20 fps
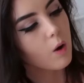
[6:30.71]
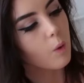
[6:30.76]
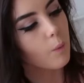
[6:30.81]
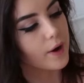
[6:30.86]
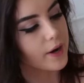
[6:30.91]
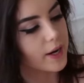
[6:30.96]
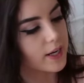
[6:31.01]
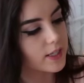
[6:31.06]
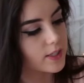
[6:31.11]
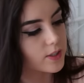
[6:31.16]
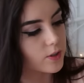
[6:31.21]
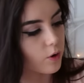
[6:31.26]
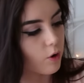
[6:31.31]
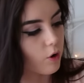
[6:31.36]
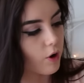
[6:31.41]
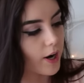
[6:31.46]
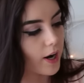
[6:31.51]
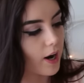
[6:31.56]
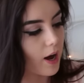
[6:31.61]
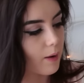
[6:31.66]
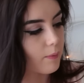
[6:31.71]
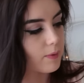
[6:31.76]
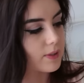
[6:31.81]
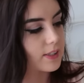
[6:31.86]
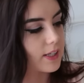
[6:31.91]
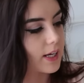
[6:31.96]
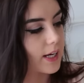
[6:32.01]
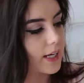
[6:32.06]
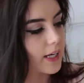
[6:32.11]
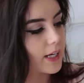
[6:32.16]
When I saw it, I
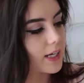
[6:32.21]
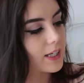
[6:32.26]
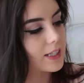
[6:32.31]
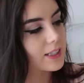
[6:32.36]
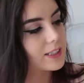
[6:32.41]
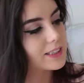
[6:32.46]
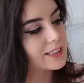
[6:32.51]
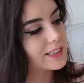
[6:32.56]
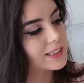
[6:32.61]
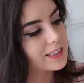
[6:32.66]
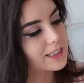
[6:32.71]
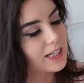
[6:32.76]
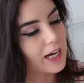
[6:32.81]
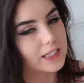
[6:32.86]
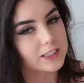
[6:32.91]
was like, eh,